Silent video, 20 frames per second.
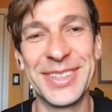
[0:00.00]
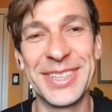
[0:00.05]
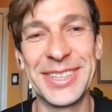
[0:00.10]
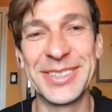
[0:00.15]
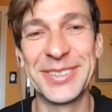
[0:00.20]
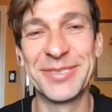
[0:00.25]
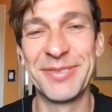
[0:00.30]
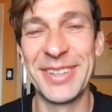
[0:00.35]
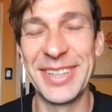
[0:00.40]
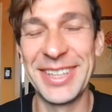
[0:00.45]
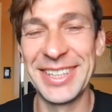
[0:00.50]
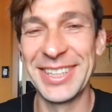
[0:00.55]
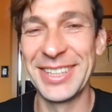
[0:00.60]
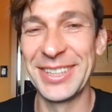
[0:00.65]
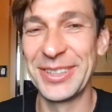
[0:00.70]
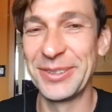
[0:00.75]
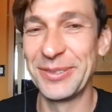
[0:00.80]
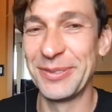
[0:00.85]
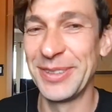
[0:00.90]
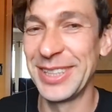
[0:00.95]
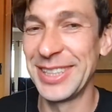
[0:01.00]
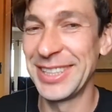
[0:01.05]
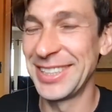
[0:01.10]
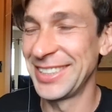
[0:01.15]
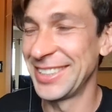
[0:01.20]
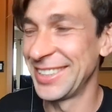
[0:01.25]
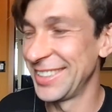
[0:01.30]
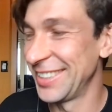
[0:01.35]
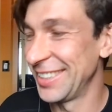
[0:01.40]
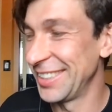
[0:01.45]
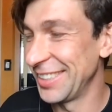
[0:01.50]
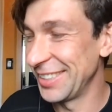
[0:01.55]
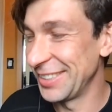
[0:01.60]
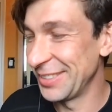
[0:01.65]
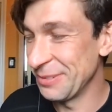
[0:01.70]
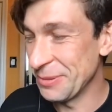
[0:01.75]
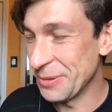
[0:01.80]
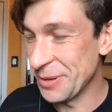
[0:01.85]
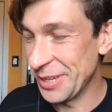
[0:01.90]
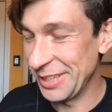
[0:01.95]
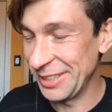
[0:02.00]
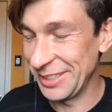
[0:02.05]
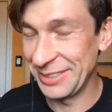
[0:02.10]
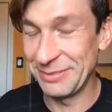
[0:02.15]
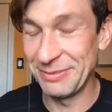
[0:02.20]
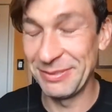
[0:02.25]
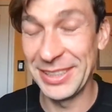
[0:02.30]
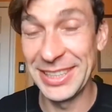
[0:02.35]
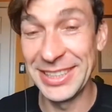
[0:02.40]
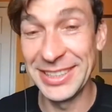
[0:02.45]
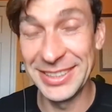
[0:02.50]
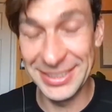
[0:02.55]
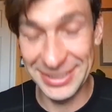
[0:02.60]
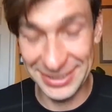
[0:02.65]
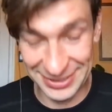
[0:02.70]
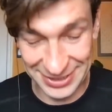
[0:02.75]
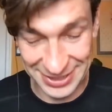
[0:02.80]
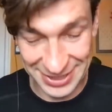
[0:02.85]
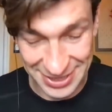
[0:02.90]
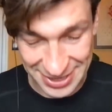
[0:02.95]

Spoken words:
explain a little bit what it means,